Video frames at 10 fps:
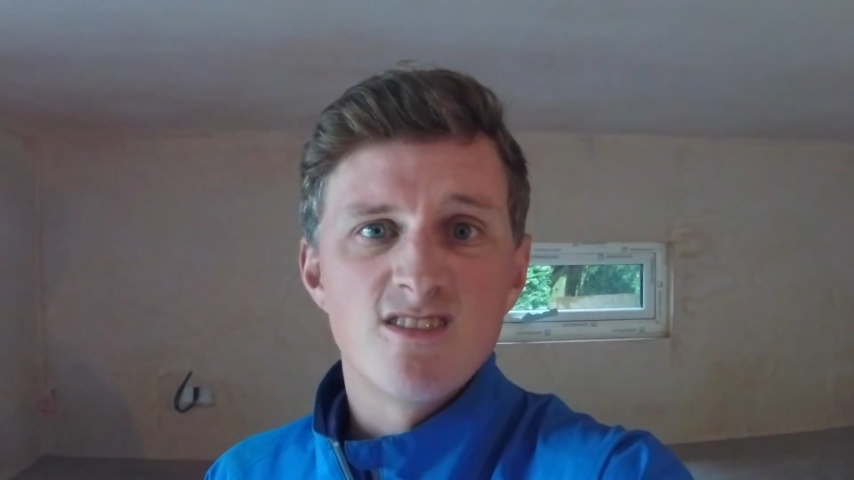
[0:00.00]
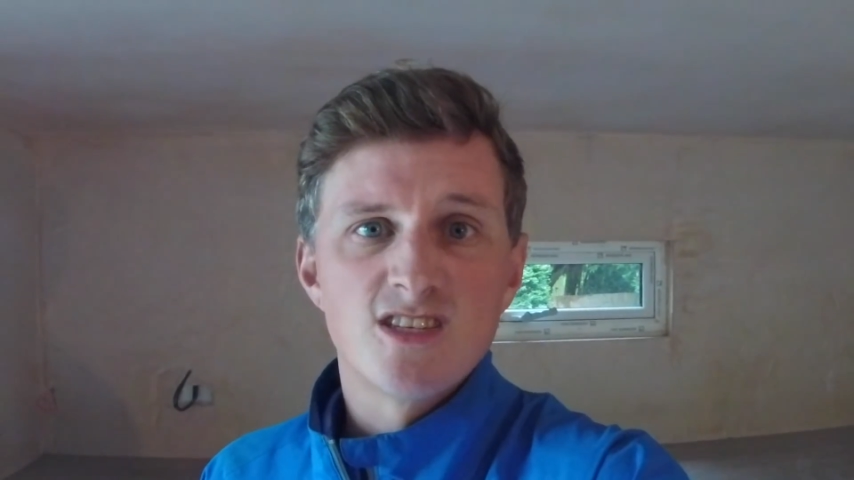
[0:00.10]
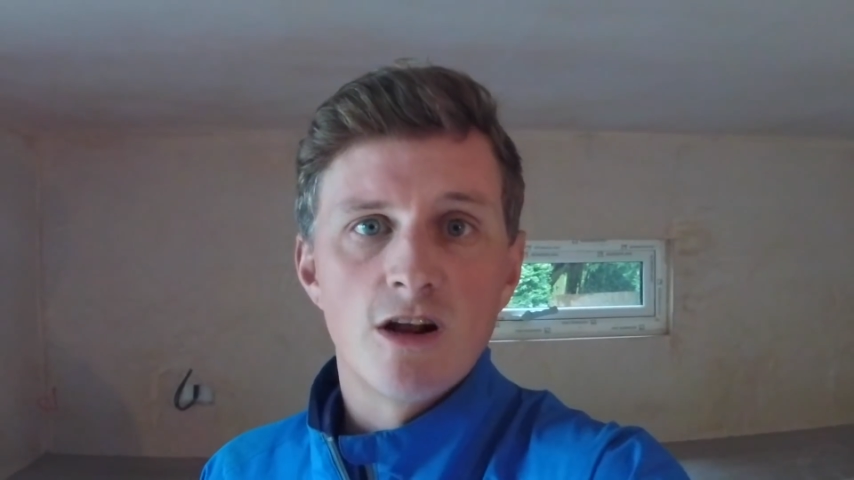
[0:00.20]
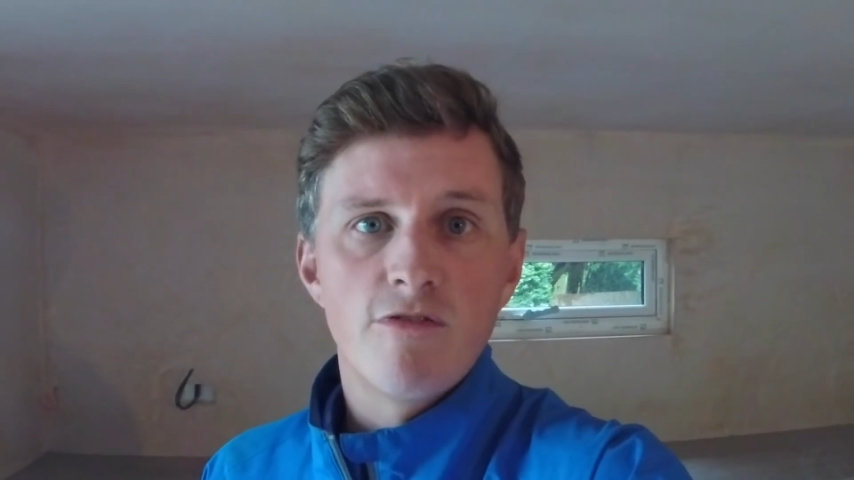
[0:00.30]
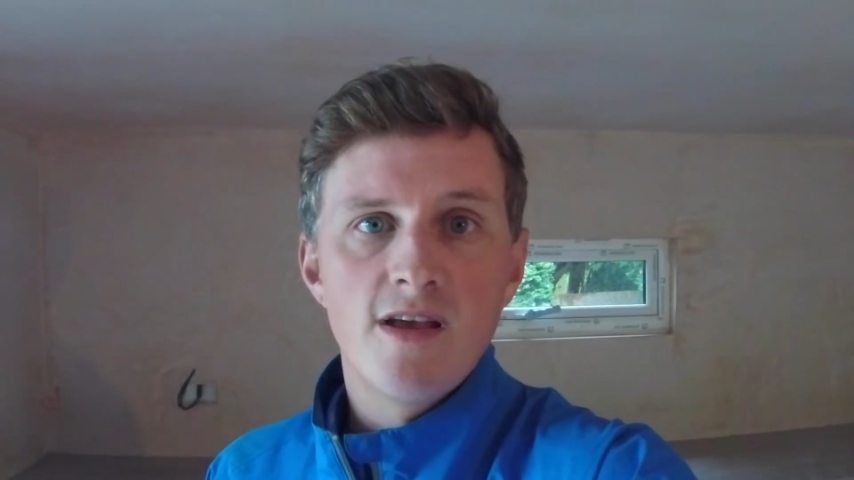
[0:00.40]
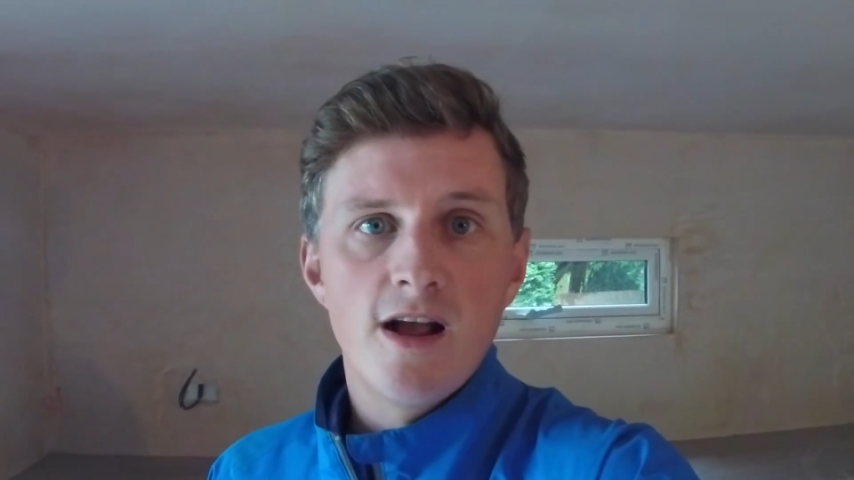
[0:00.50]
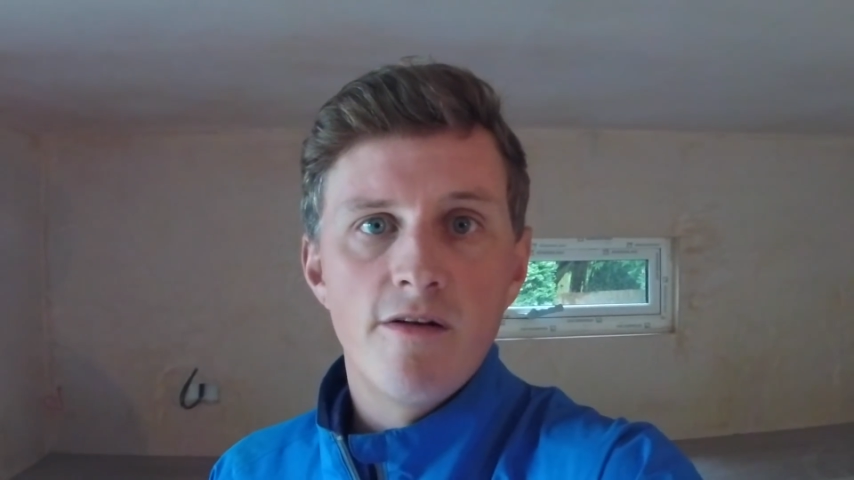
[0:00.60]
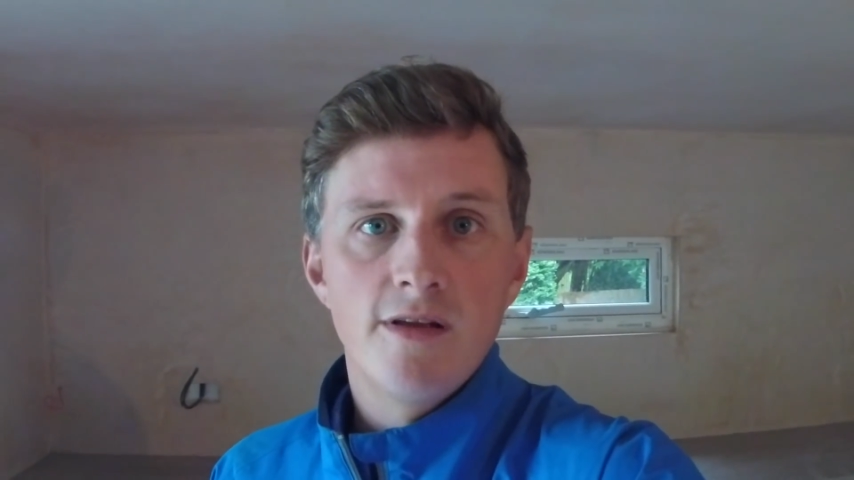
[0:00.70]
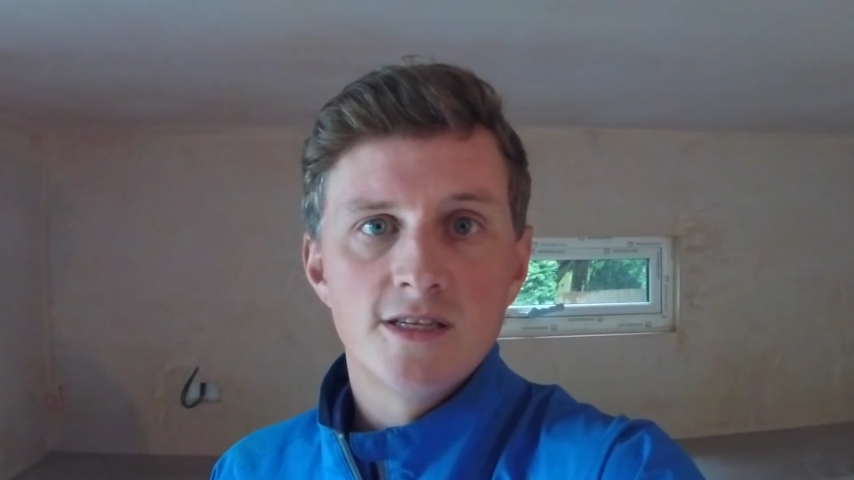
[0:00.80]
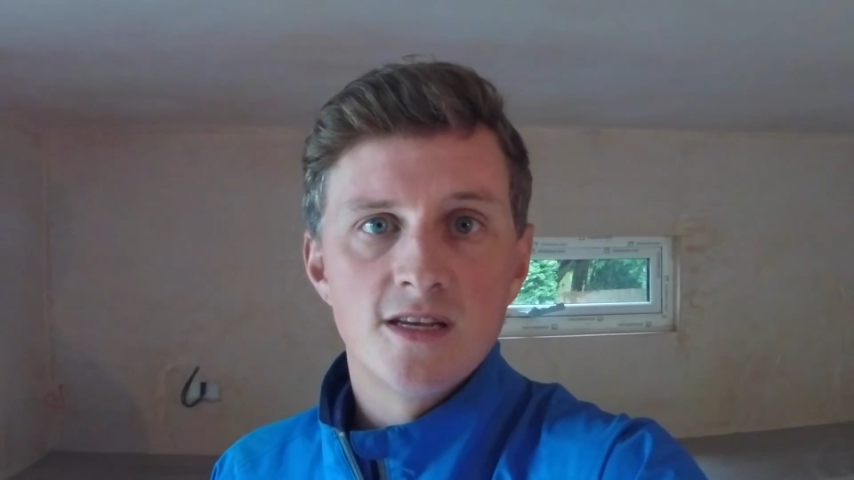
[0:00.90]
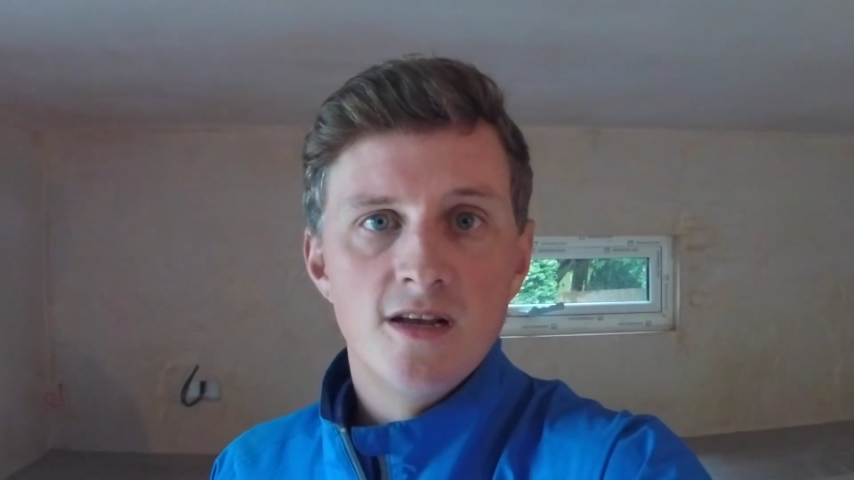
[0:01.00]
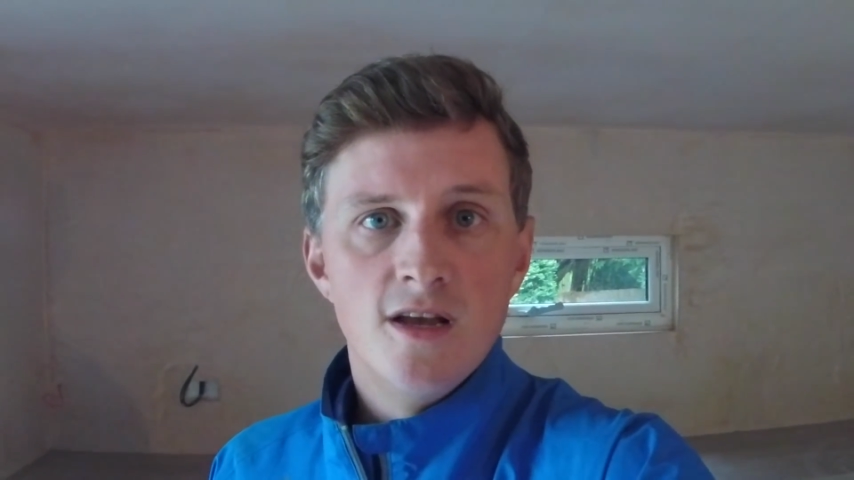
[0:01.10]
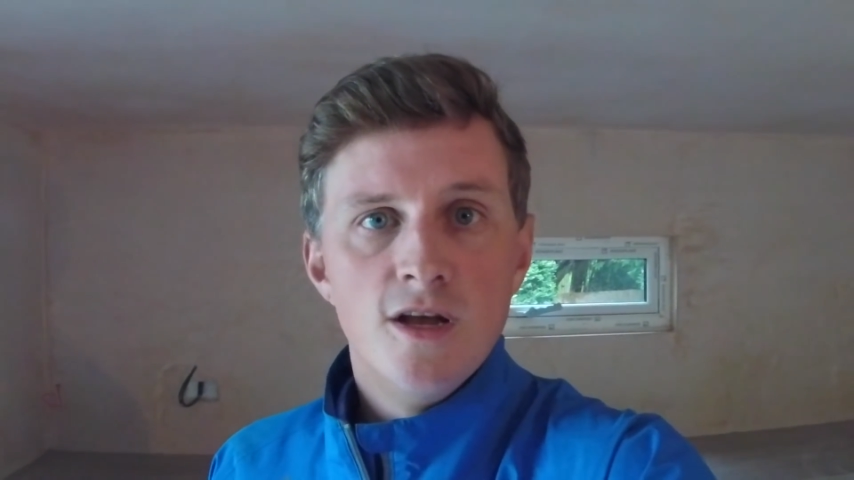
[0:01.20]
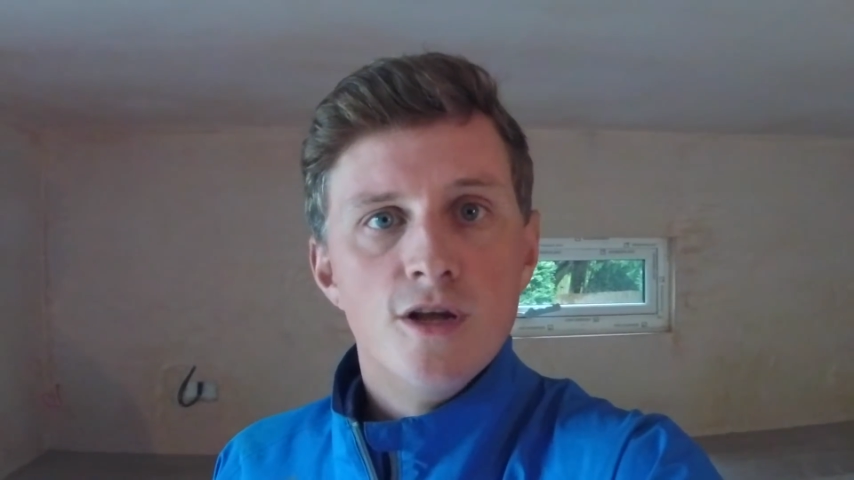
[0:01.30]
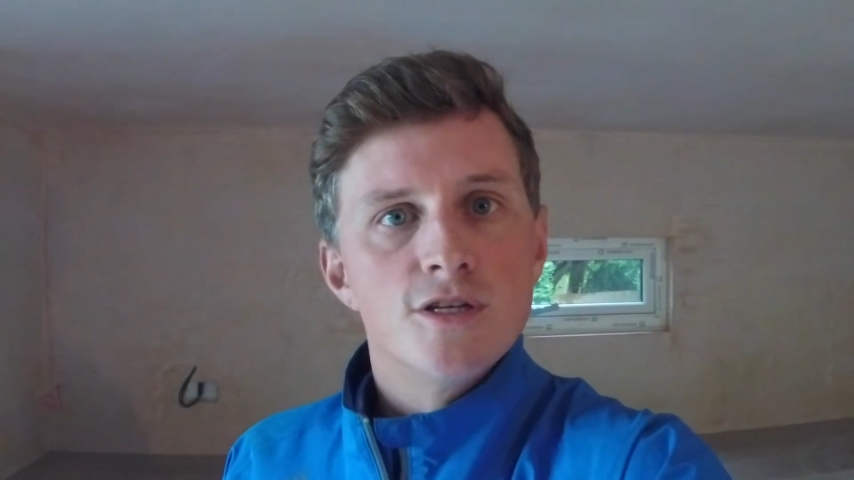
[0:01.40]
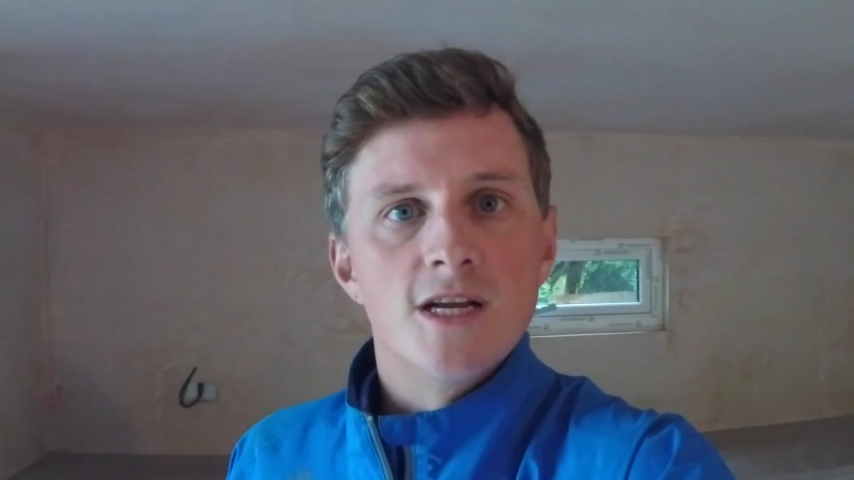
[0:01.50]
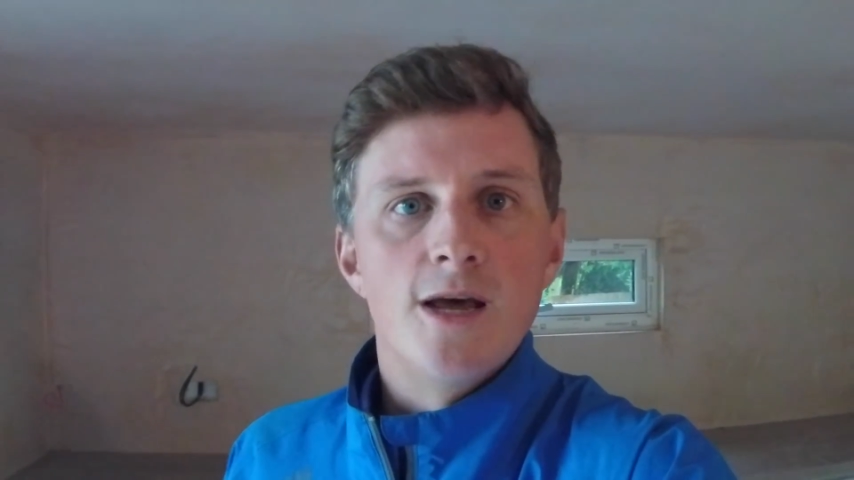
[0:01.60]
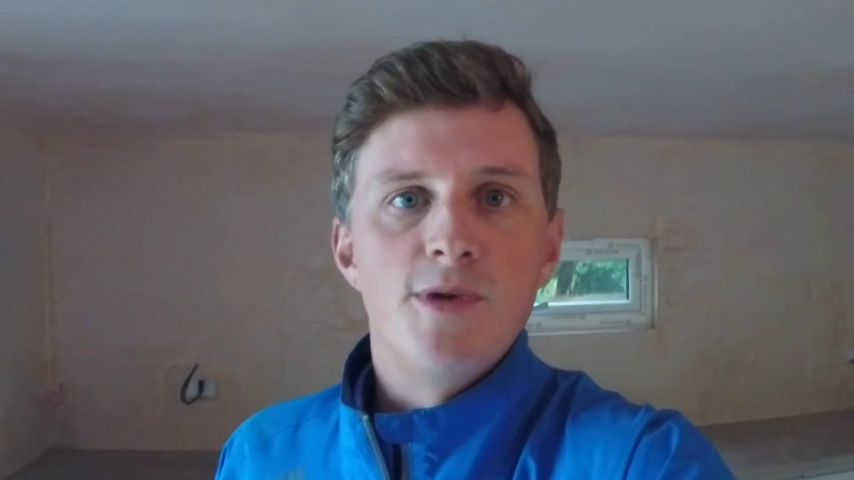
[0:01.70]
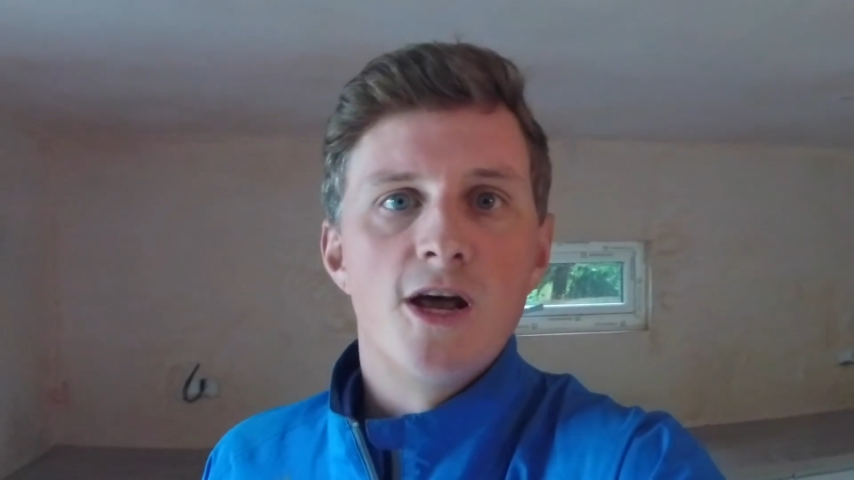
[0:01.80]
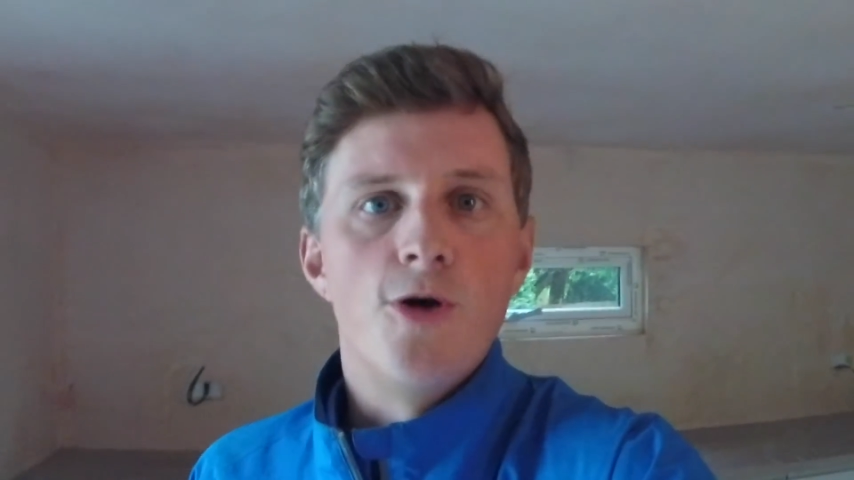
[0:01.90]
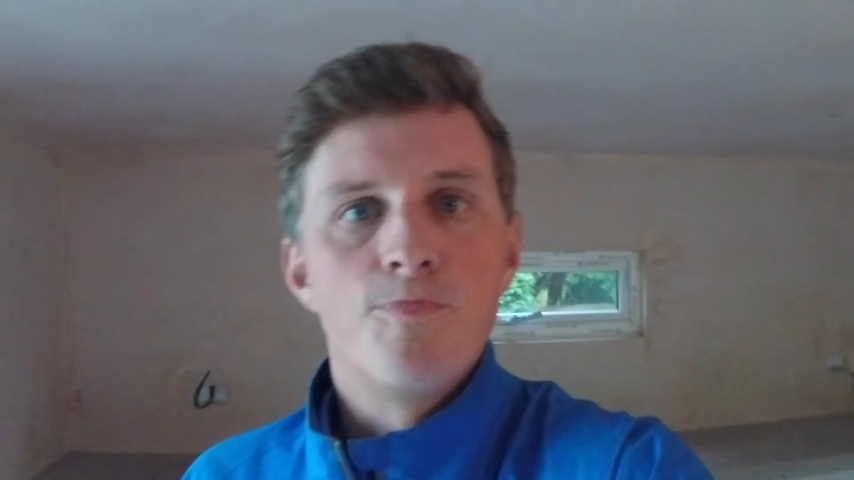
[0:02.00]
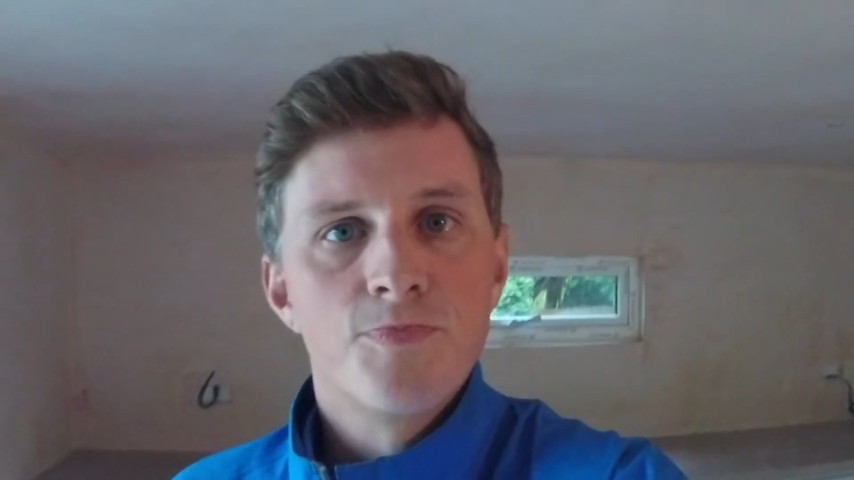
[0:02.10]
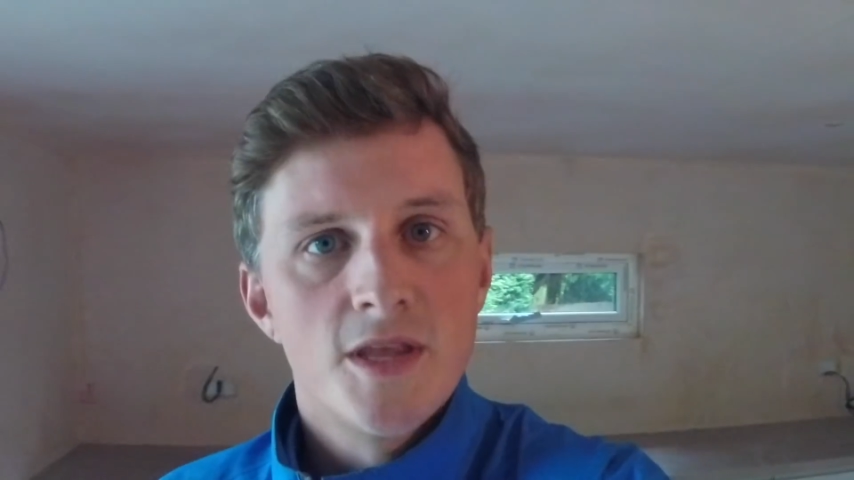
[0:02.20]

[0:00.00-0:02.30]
Surrey areas. So let me know.